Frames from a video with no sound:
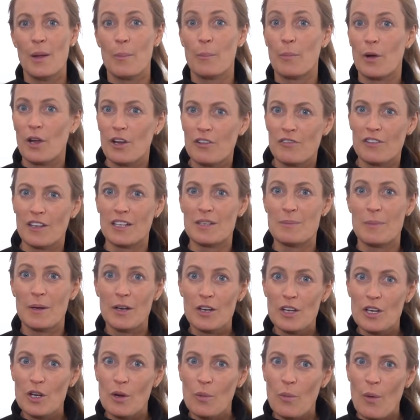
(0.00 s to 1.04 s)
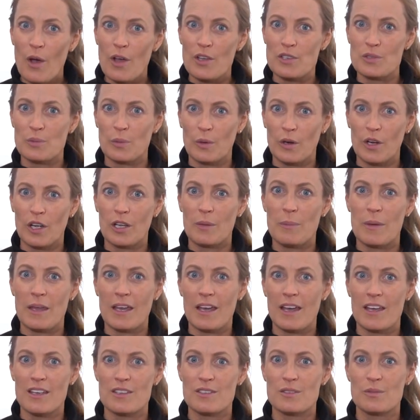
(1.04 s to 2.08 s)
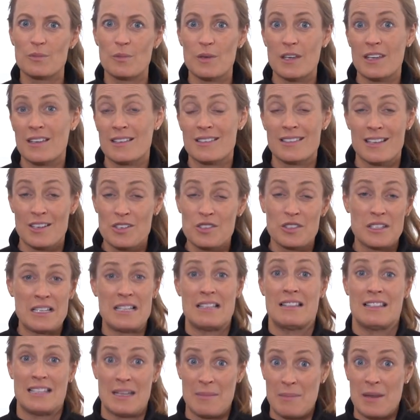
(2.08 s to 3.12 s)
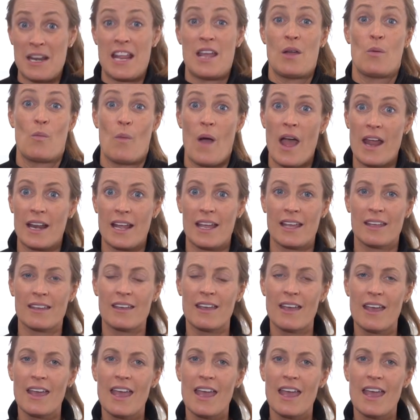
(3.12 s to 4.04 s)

Perfect barrier walls work because we essentially eliminate wetting.